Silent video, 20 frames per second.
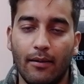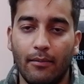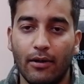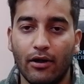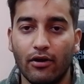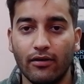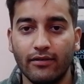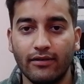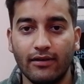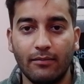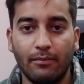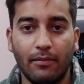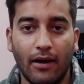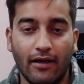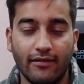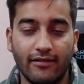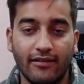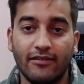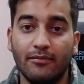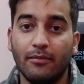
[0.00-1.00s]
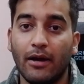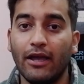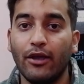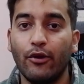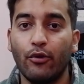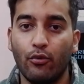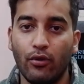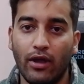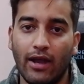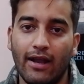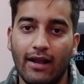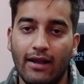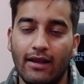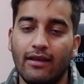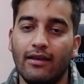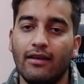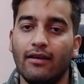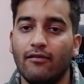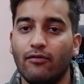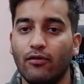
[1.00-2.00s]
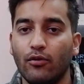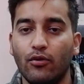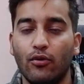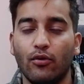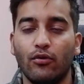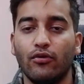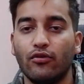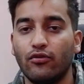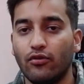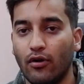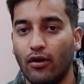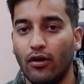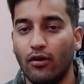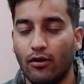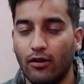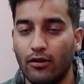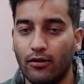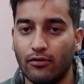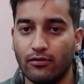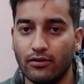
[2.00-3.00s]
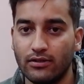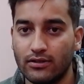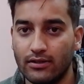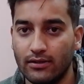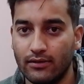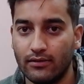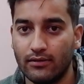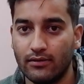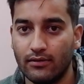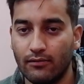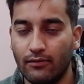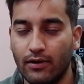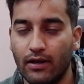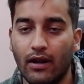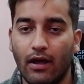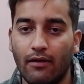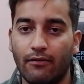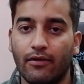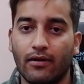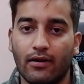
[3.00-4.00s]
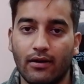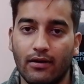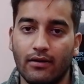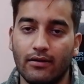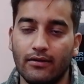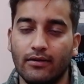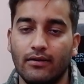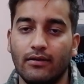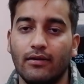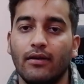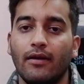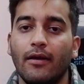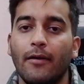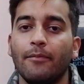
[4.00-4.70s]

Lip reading: because it passes by quickly if you don't solve all the questions one after another.